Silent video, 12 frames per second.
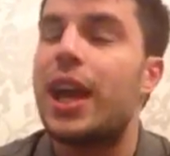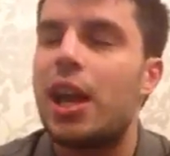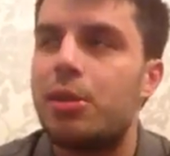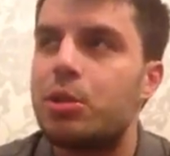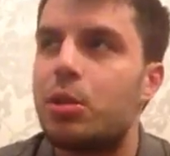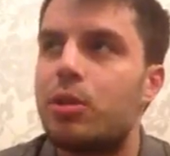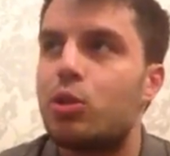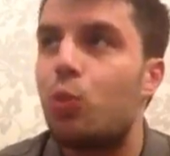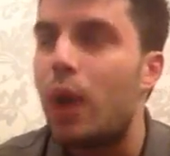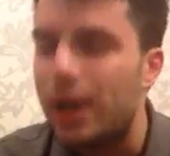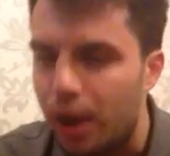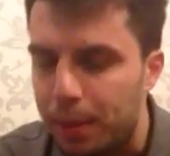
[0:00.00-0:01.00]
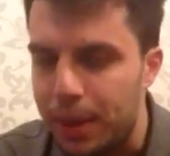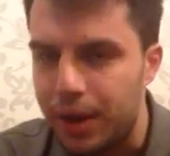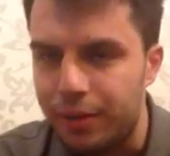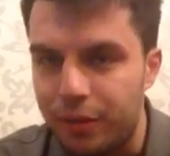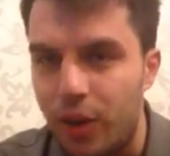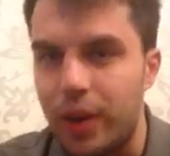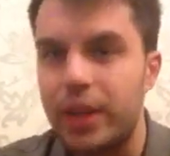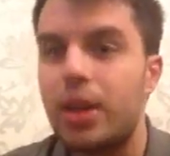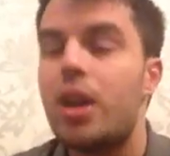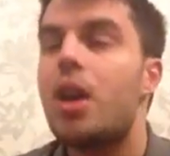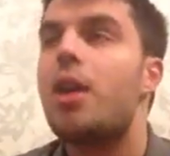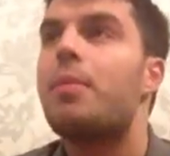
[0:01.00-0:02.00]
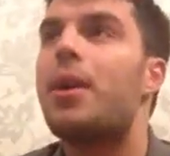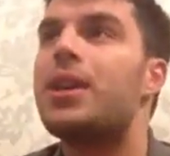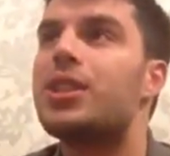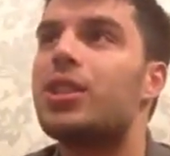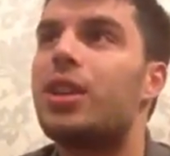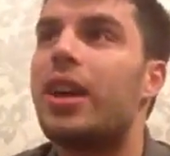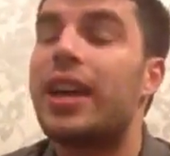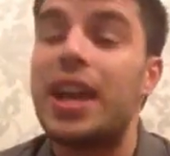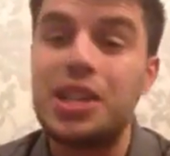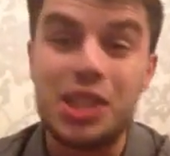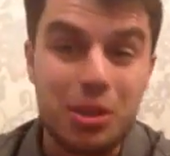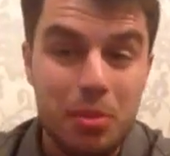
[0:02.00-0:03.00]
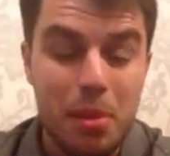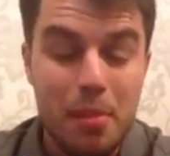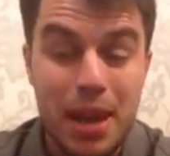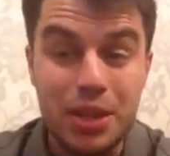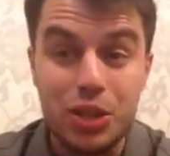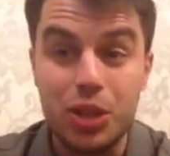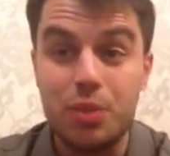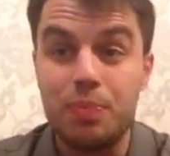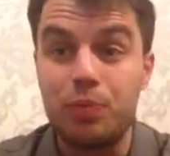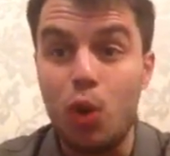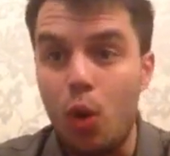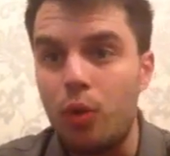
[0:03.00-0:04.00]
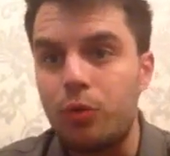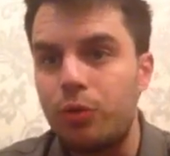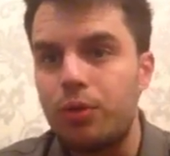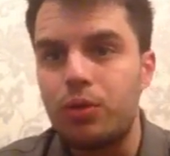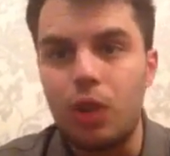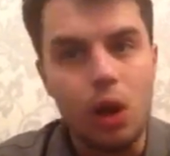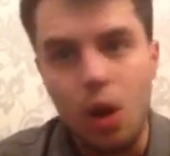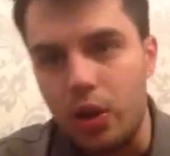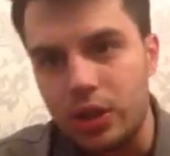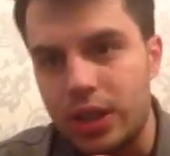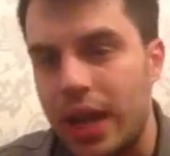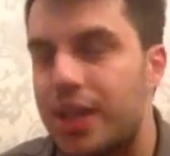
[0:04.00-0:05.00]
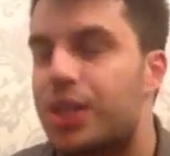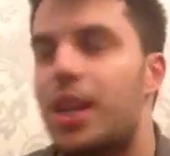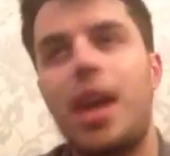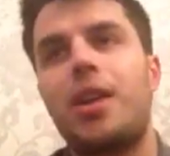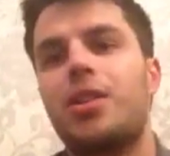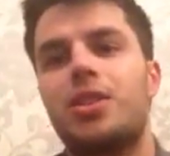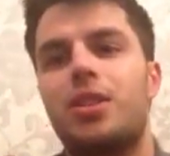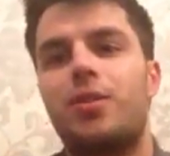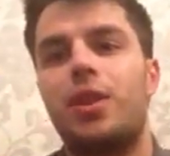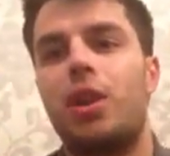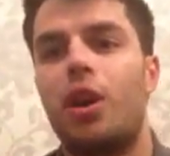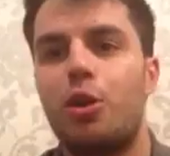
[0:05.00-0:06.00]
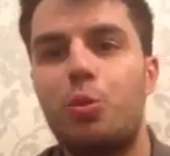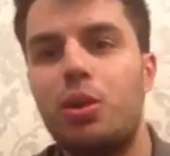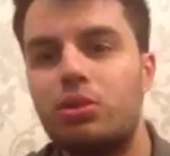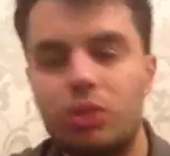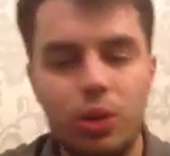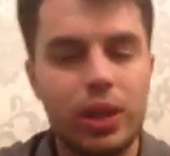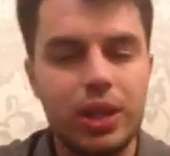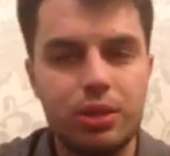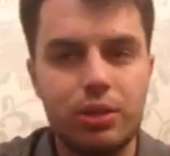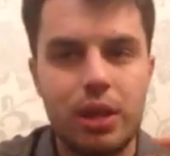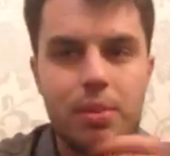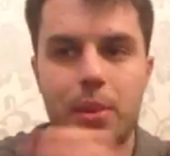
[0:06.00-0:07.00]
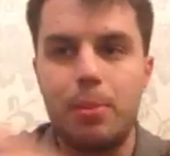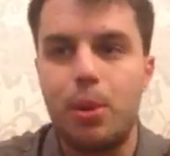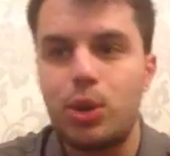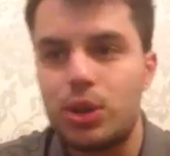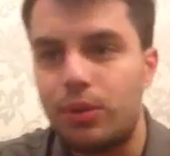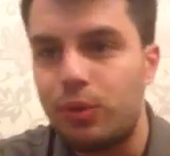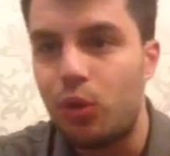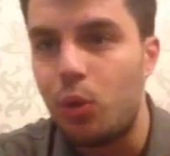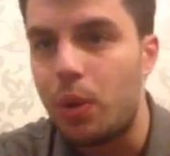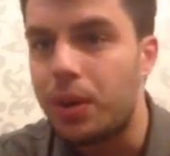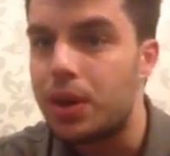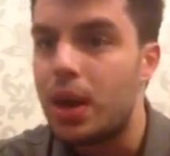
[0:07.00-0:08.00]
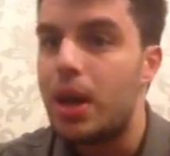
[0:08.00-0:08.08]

Callum Smith's well up in the fight, but it's against the momentum of the last 10 seconds, if you like, where Rocky's really been pushing forward.